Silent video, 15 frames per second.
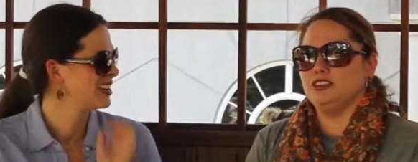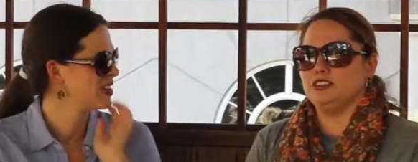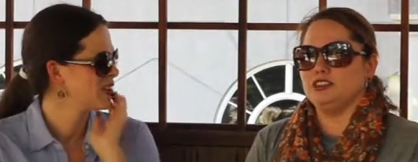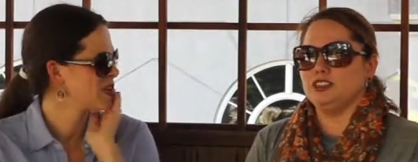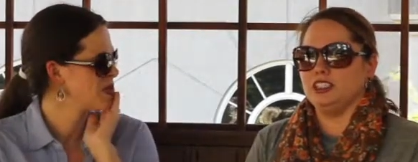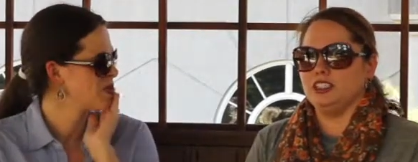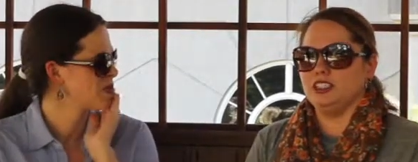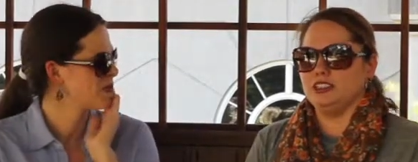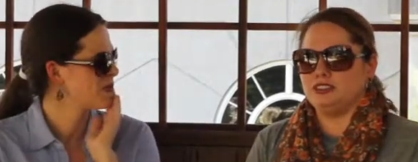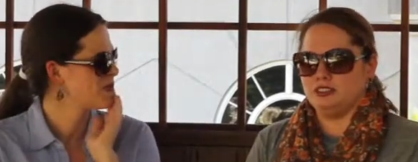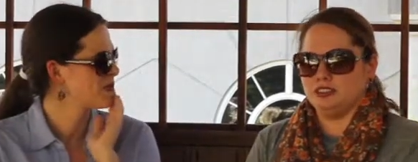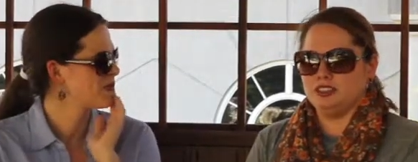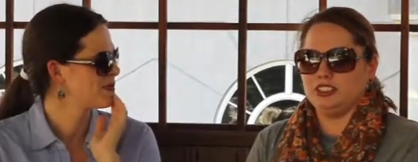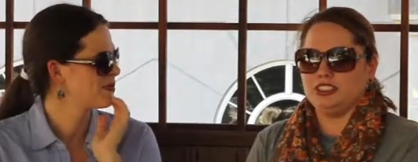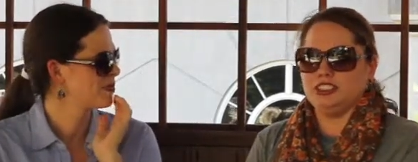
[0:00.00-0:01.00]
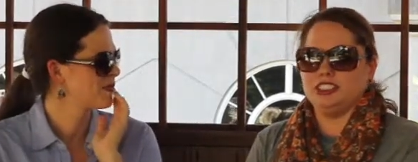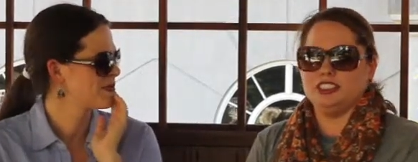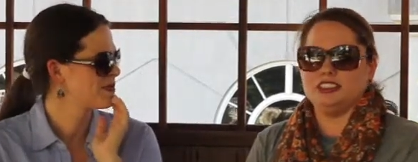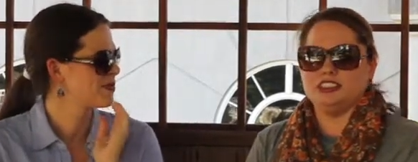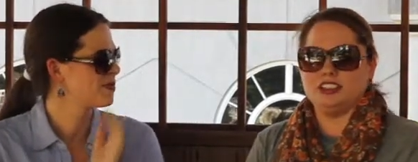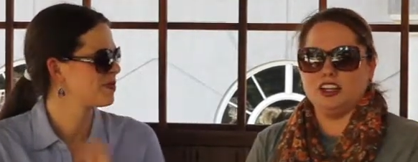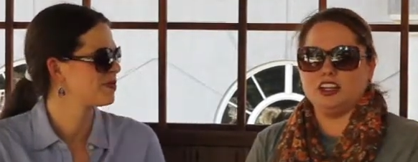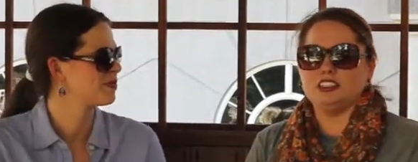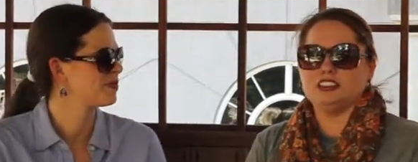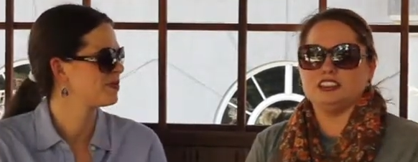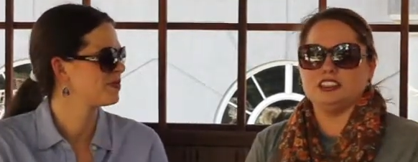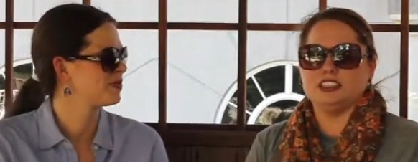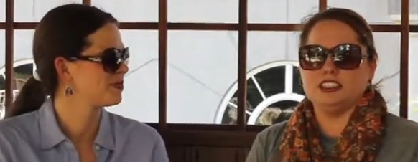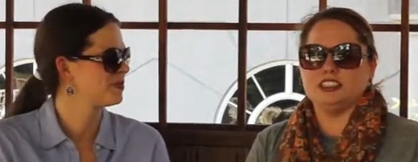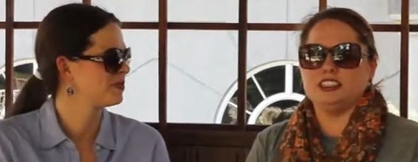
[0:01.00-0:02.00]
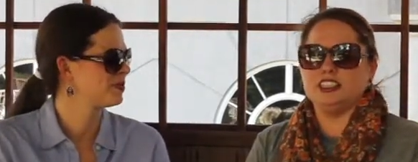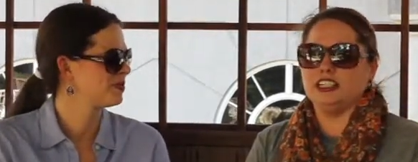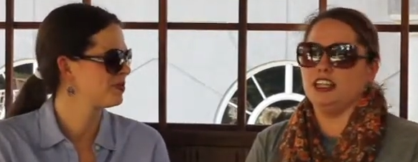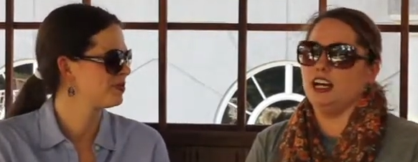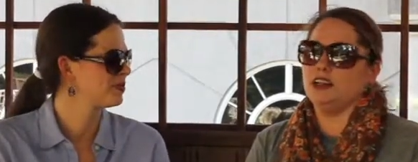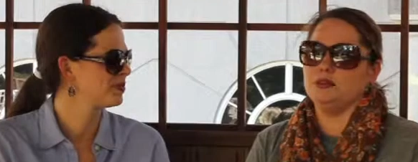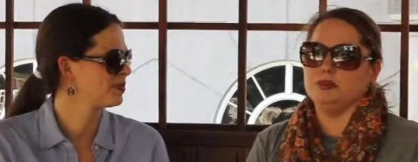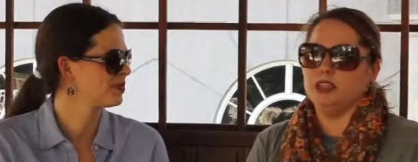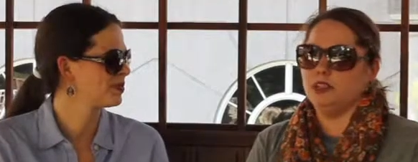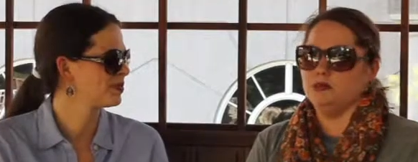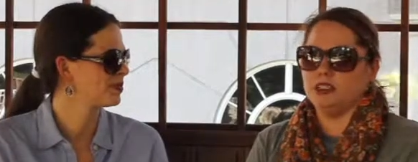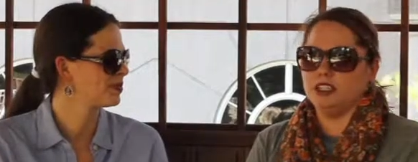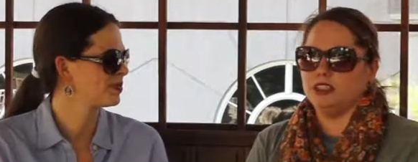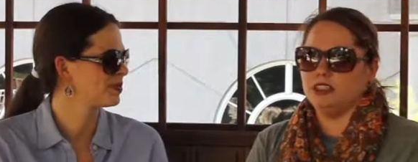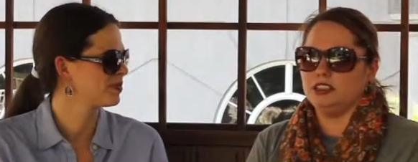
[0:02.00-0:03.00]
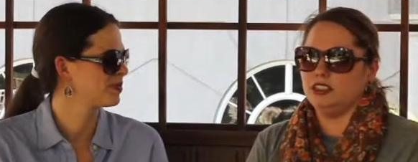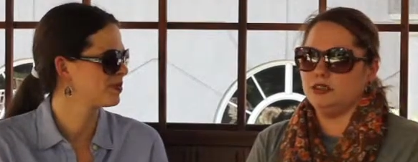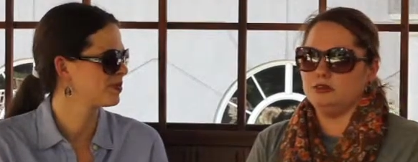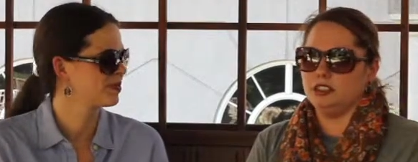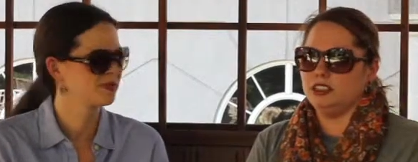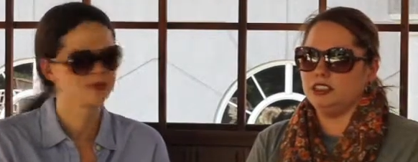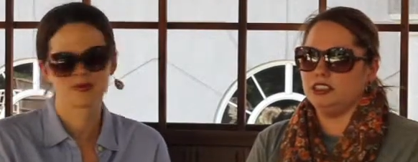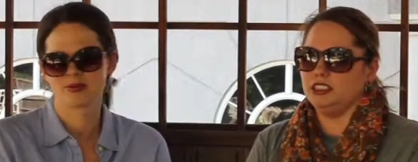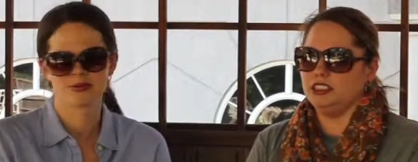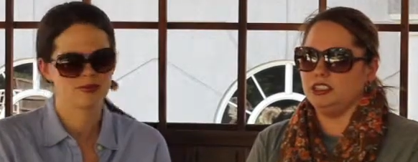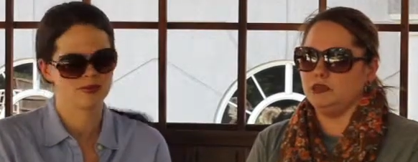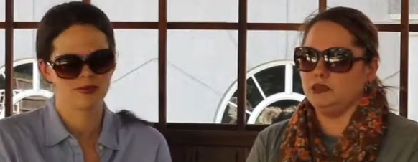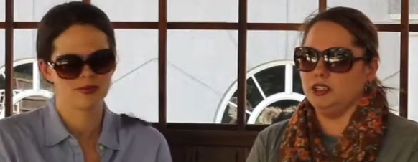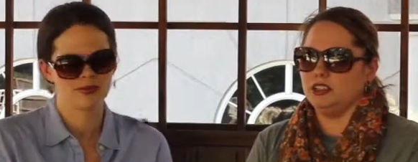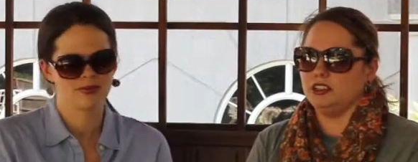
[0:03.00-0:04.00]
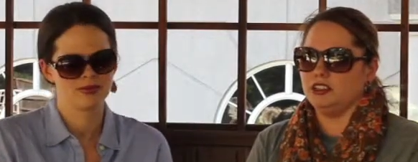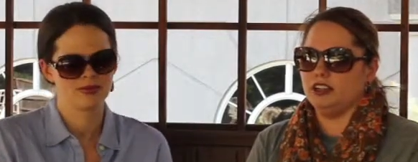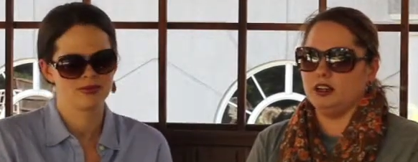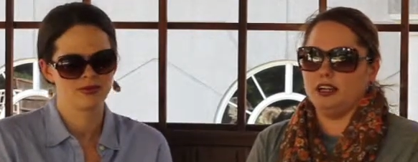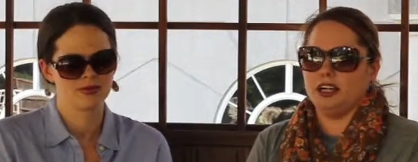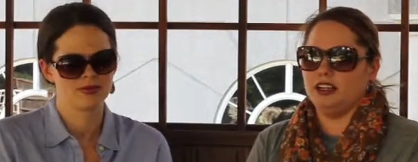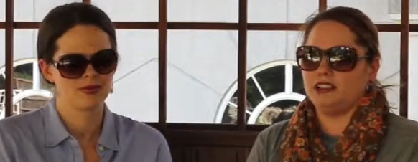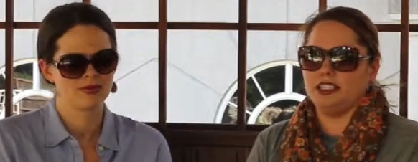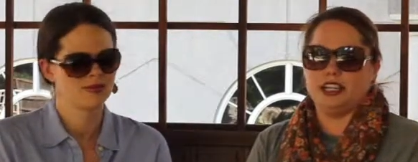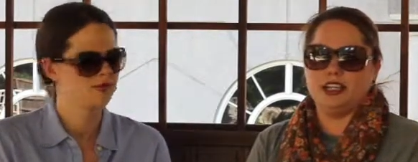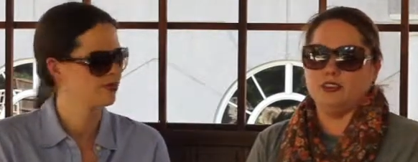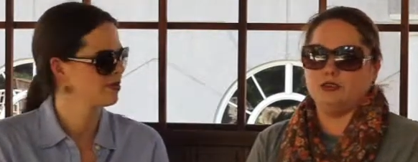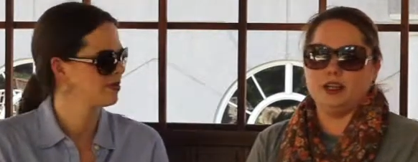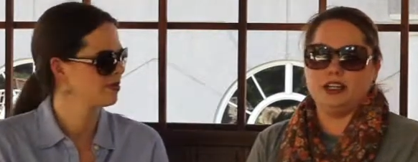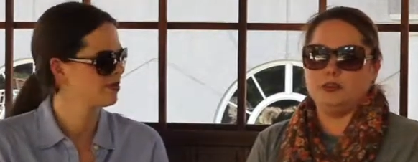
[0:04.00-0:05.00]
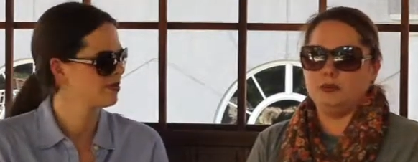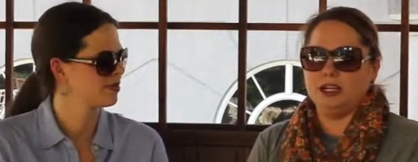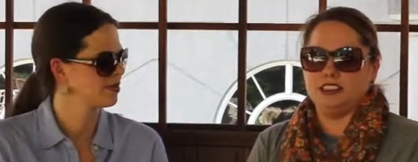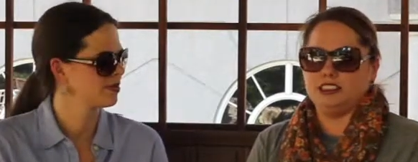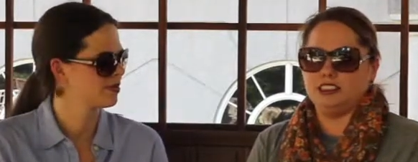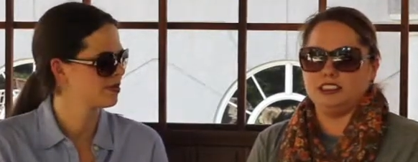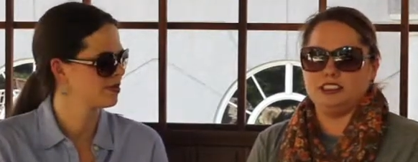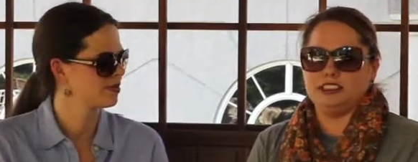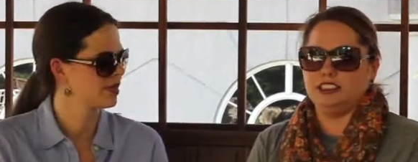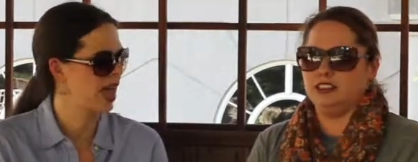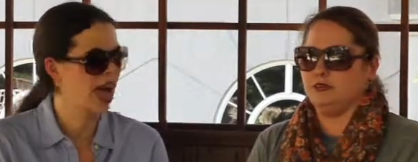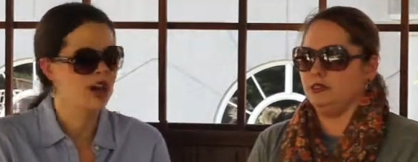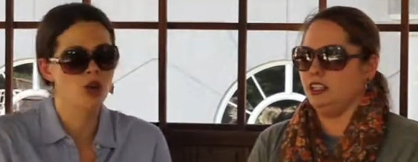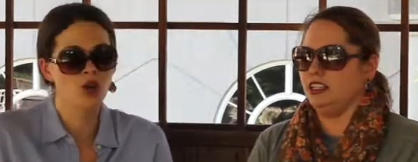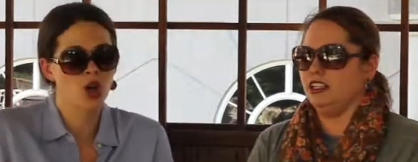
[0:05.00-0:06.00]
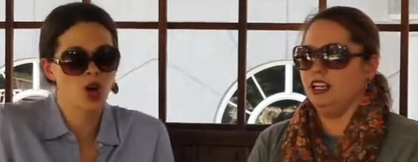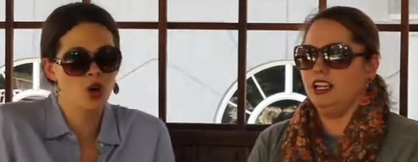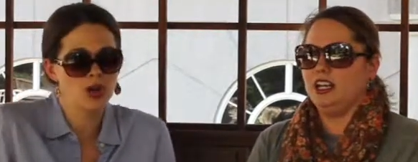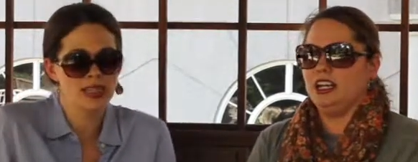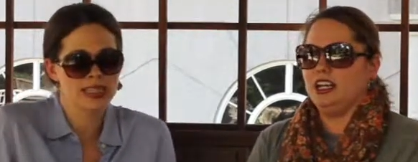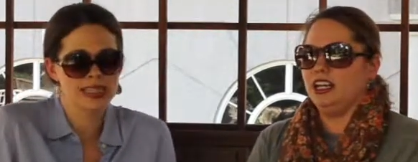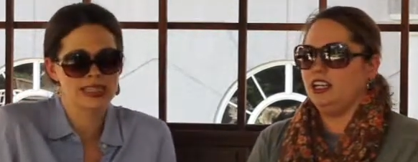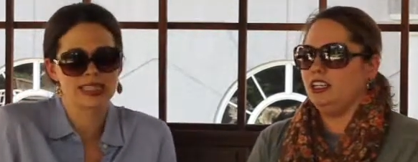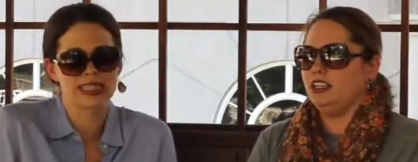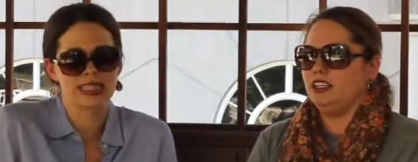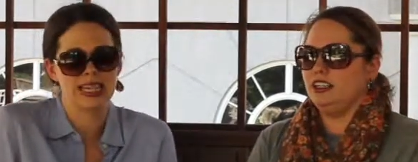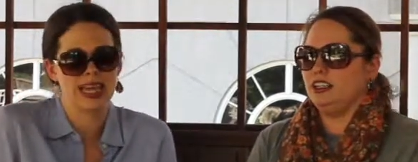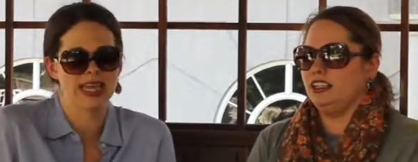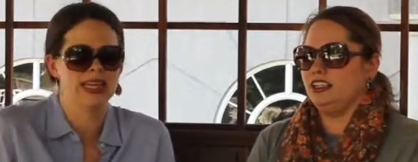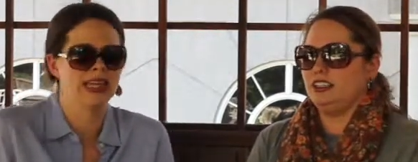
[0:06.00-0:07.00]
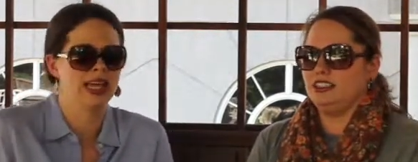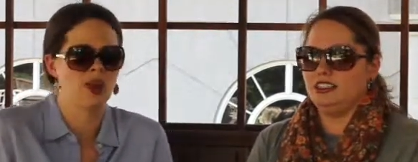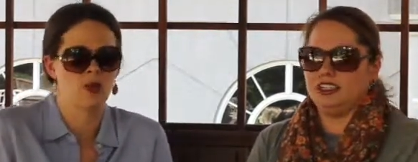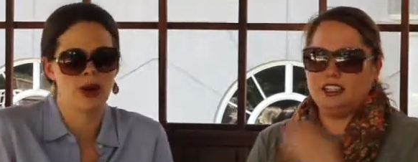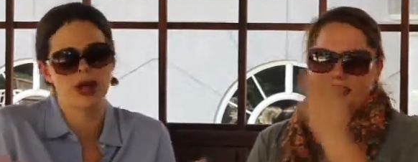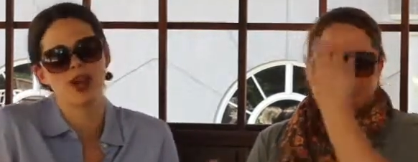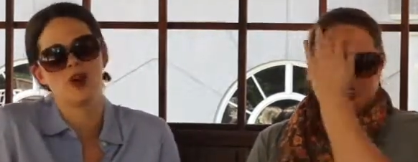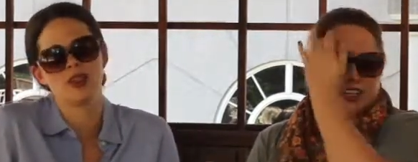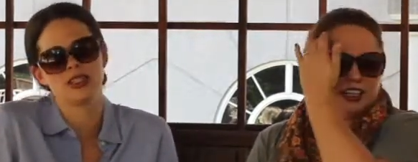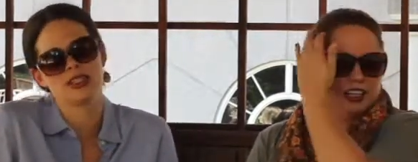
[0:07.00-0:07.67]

Speaker 1: Tra- Tracy has constantly said, "I'm I'm not a I'm not a Disney blogger. I, I can't write about Disney." I don't like,
Speaker 2: go to Disney yet. Like when I go to